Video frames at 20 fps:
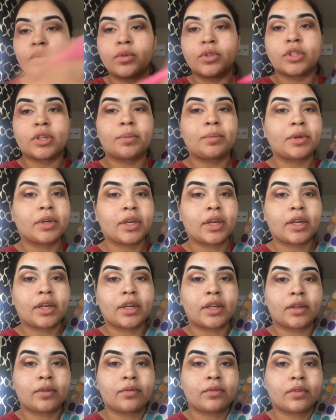which I'm gonna get,
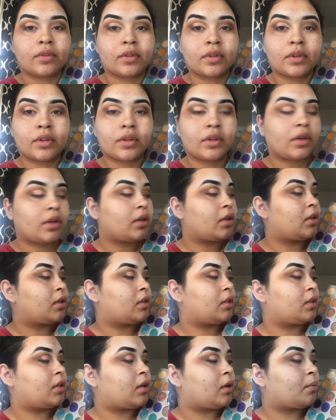I
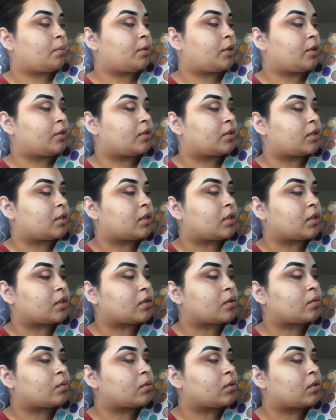think I'm gonna use
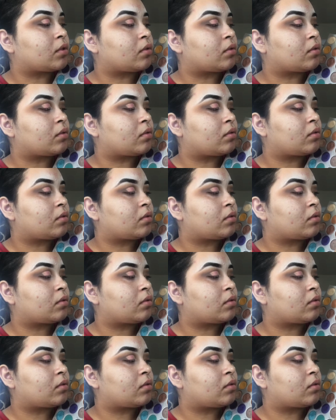this one.